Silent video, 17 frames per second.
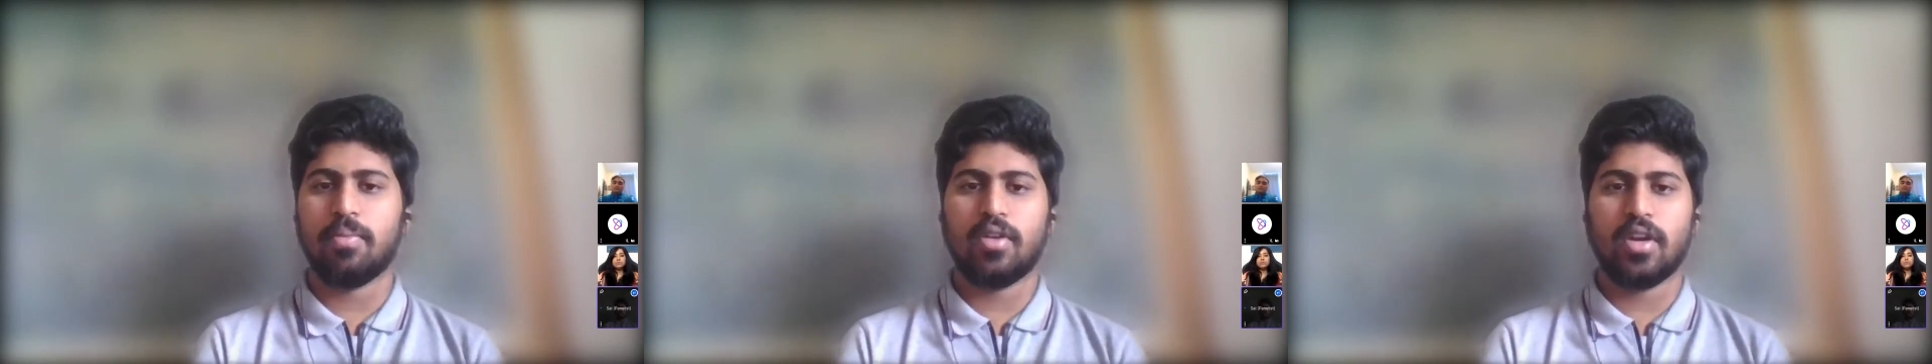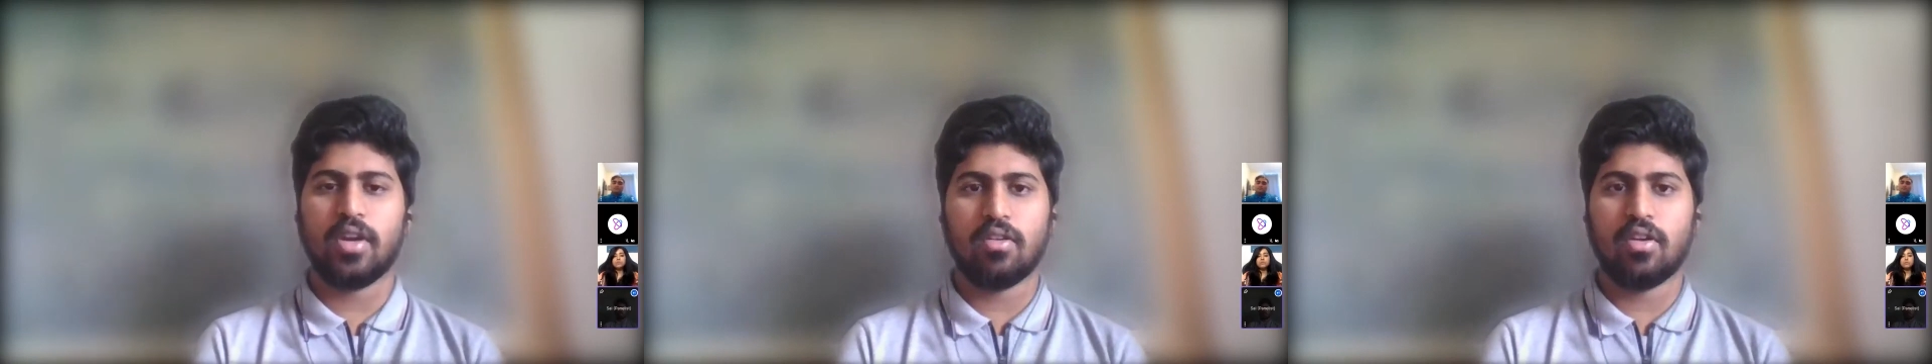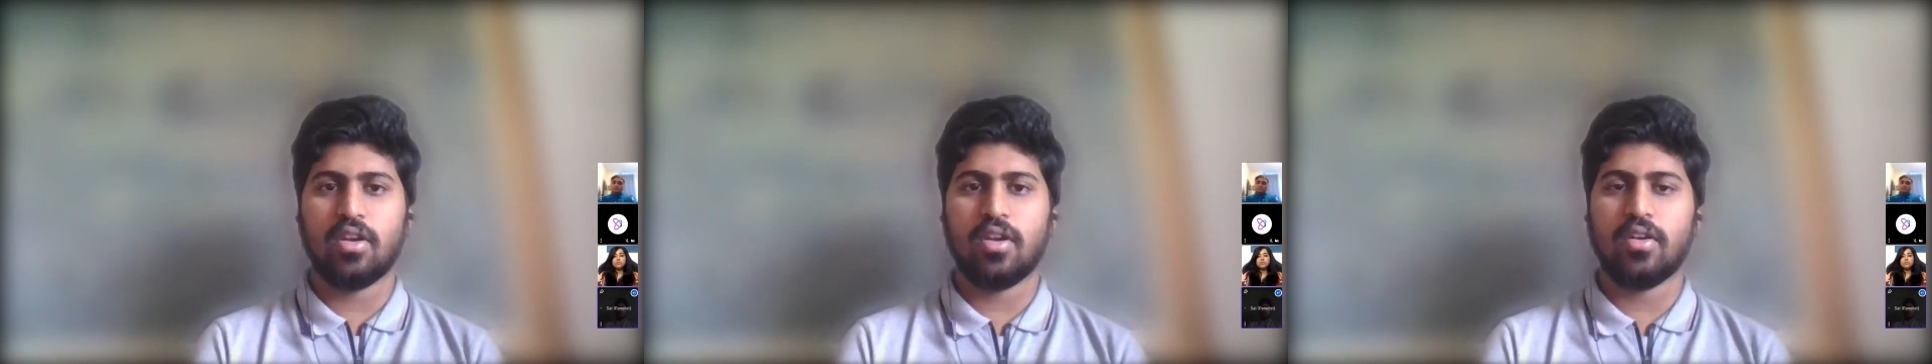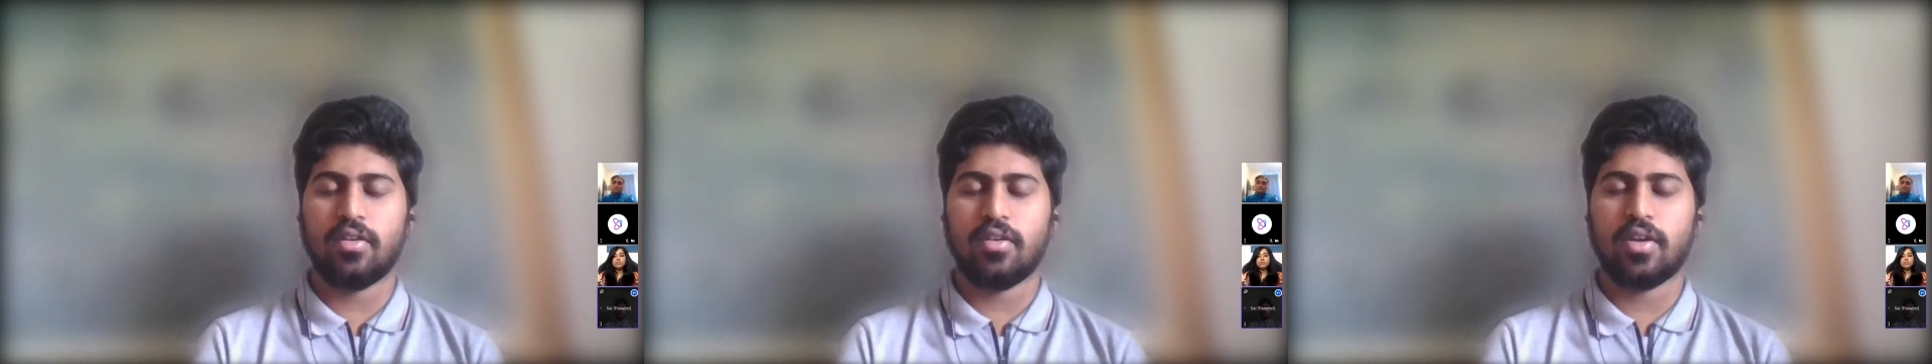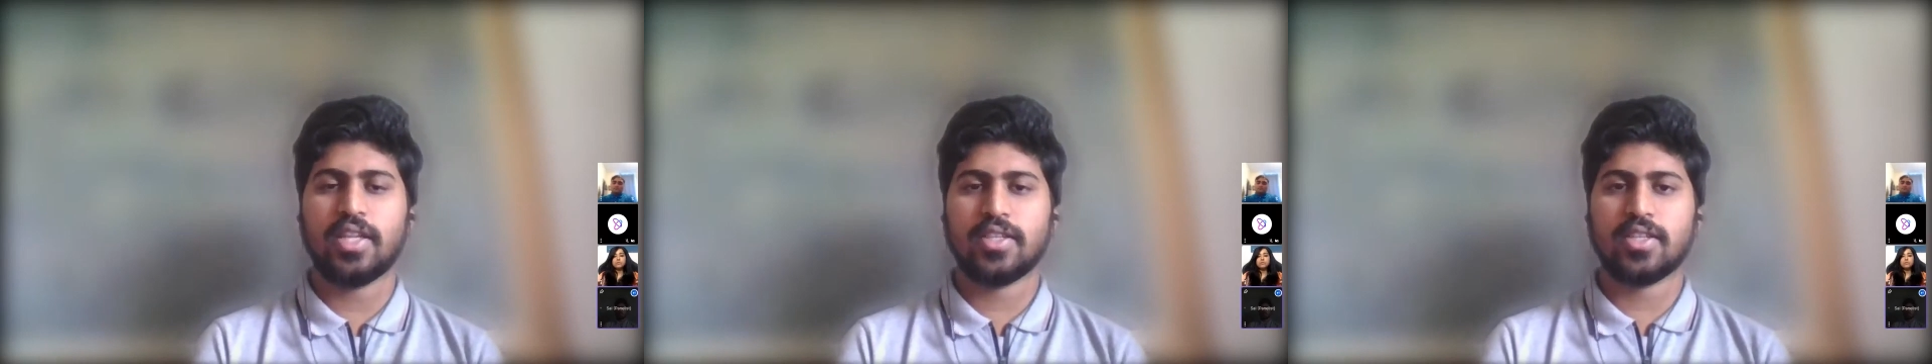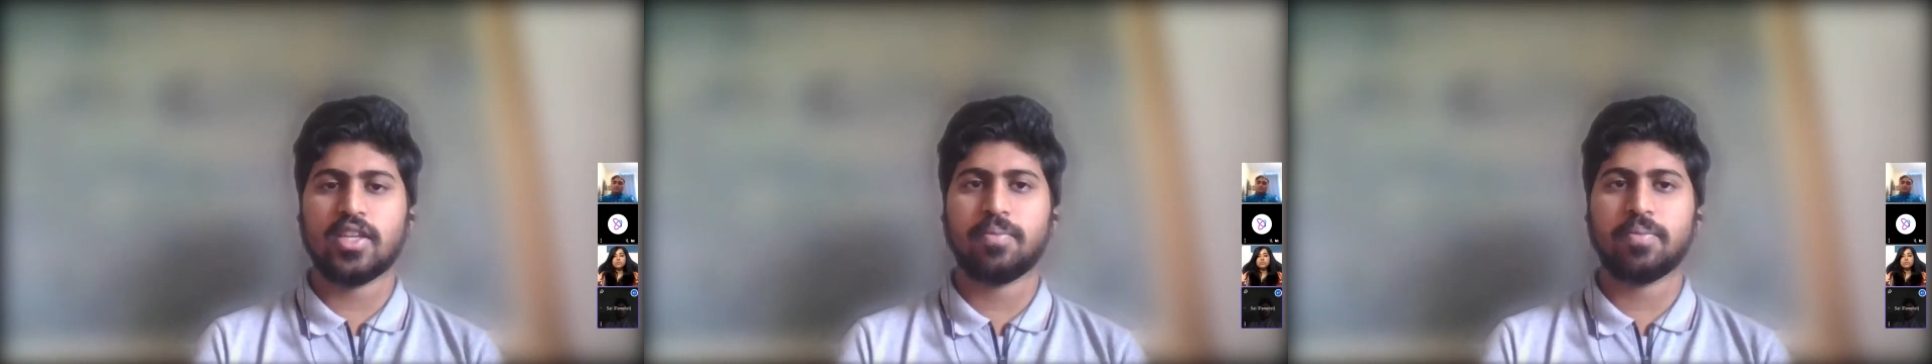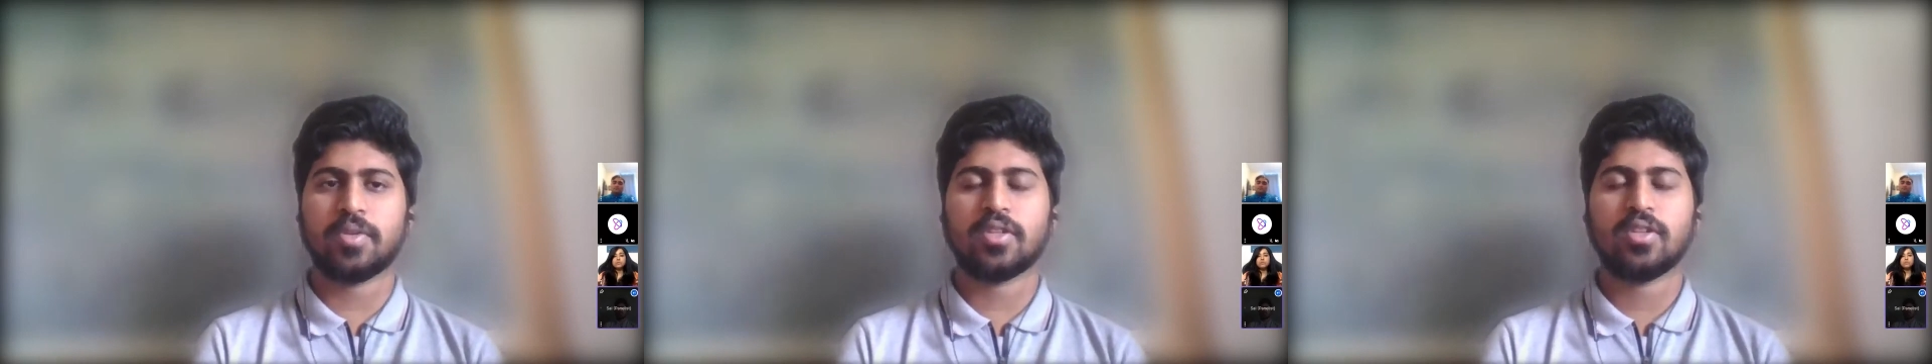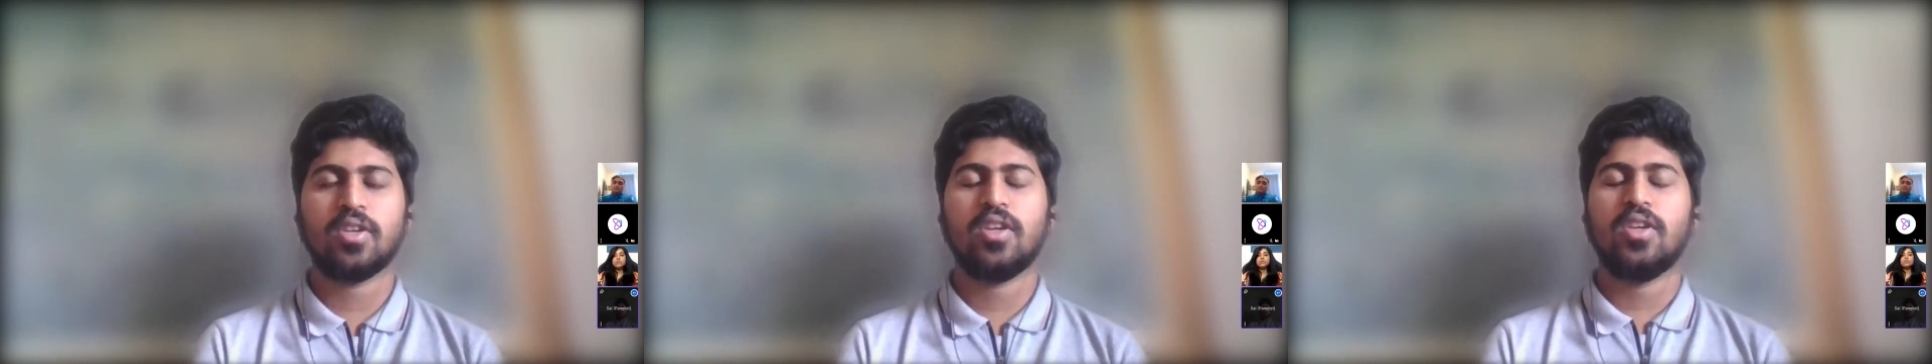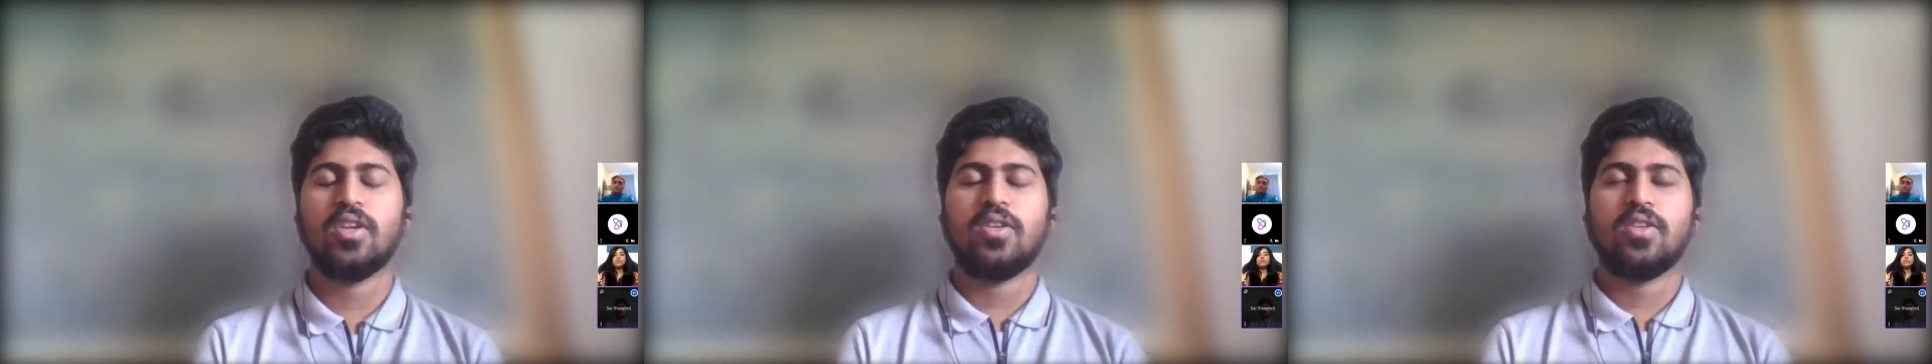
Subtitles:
uploading all your transcripts.